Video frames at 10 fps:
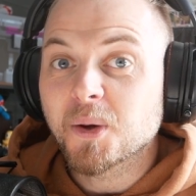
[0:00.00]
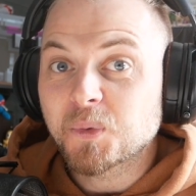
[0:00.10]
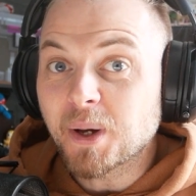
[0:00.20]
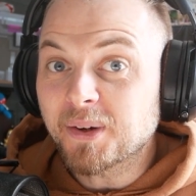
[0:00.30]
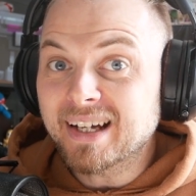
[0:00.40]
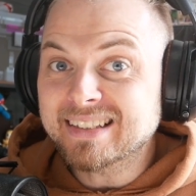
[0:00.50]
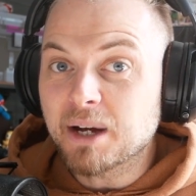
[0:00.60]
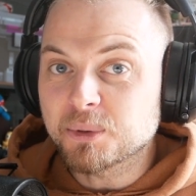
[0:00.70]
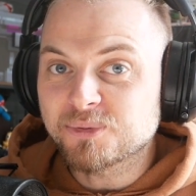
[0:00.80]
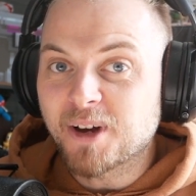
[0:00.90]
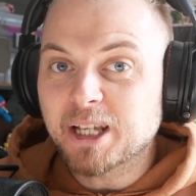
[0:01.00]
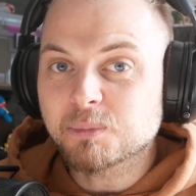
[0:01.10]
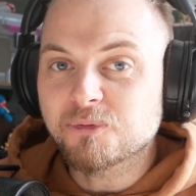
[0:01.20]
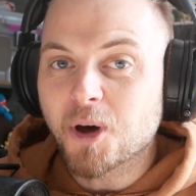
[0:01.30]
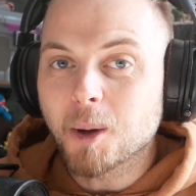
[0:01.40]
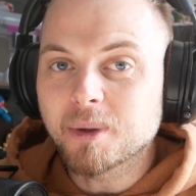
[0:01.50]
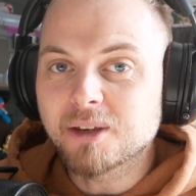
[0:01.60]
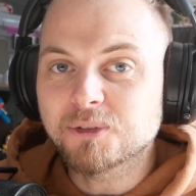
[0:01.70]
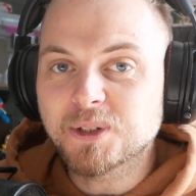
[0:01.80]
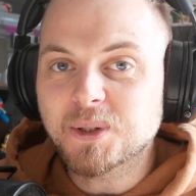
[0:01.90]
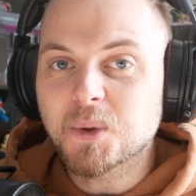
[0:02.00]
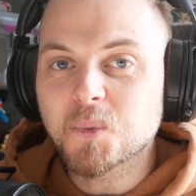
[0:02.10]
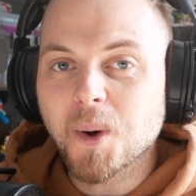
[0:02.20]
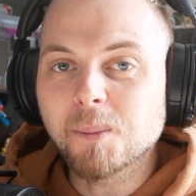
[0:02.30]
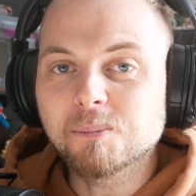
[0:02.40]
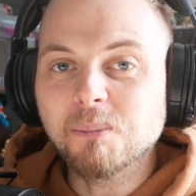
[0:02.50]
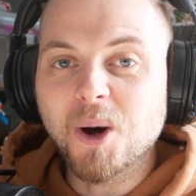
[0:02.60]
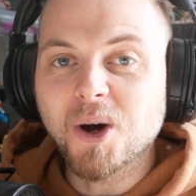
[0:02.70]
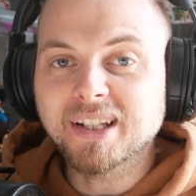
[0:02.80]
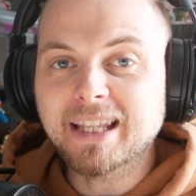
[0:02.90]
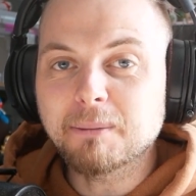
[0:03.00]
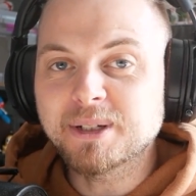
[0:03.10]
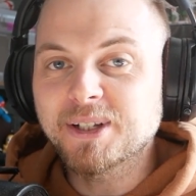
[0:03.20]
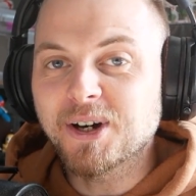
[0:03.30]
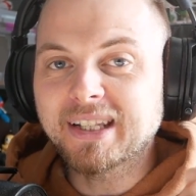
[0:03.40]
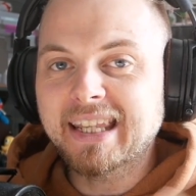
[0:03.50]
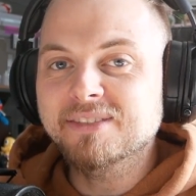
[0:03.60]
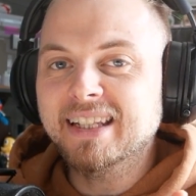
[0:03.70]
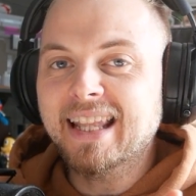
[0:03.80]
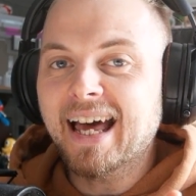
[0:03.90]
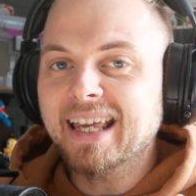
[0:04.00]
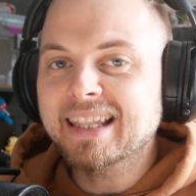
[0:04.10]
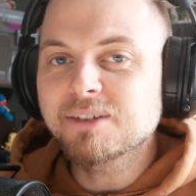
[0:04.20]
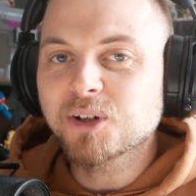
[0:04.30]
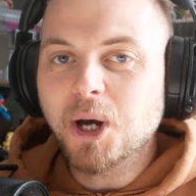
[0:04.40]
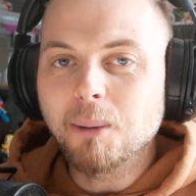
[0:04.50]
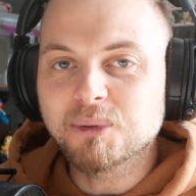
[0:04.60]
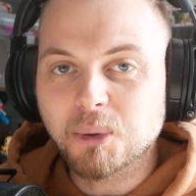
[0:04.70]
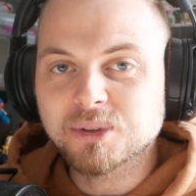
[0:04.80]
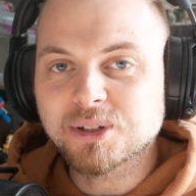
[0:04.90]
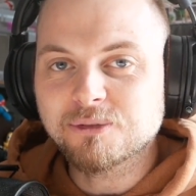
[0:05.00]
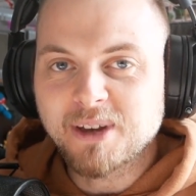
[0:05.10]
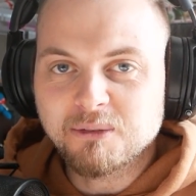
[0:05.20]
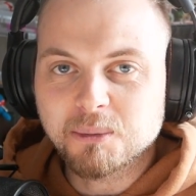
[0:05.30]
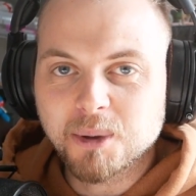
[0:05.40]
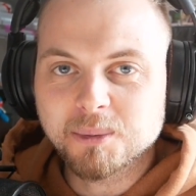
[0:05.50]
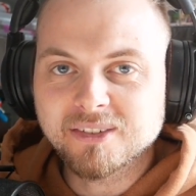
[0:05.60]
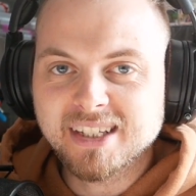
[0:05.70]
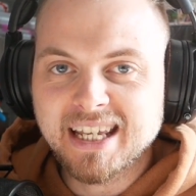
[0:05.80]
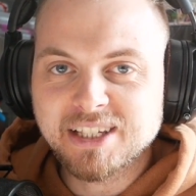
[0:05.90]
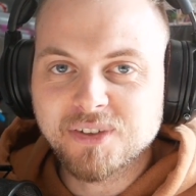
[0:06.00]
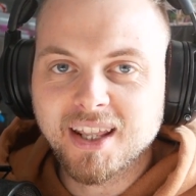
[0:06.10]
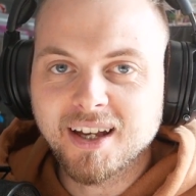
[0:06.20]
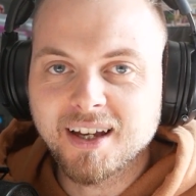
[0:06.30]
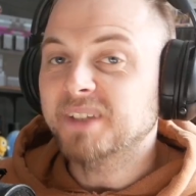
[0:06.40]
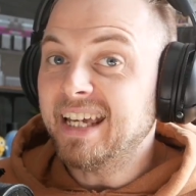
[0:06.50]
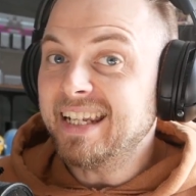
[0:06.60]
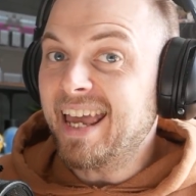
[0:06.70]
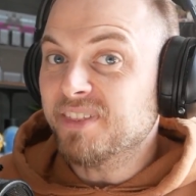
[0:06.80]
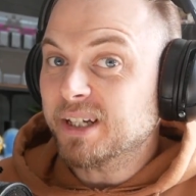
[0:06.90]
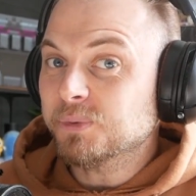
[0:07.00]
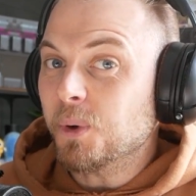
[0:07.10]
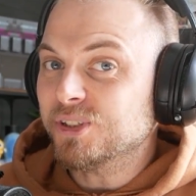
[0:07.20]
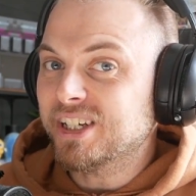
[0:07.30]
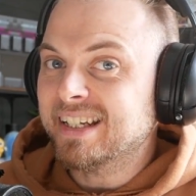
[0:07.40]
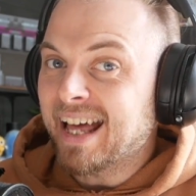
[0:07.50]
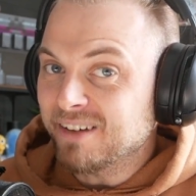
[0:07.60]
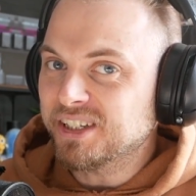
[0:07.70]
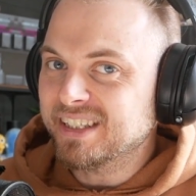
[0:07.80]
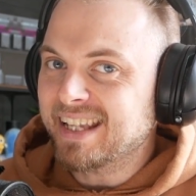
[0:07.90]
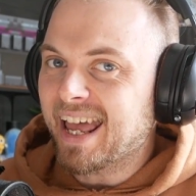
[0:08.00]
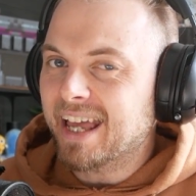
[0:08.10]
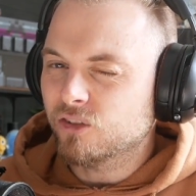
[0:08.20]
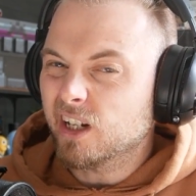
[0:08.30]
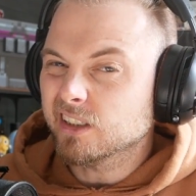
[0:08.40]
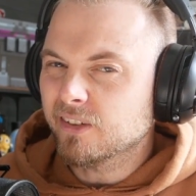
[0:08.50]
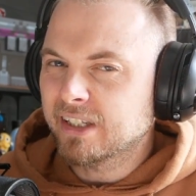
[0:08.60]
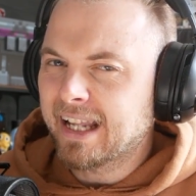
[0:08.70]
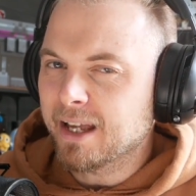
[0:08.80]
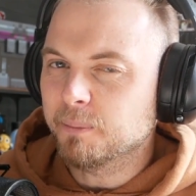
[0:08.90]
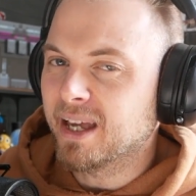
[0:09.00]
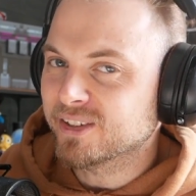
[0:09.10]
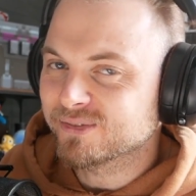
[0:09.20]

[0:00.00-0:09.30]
Well, guys, that was Phasmaphobia. If you do want more, let me know. Leave a like, leave a comment. What was your favorite moment of today's video? And yeah, thanks for watching. Have a good day. Try not to have any nightmares.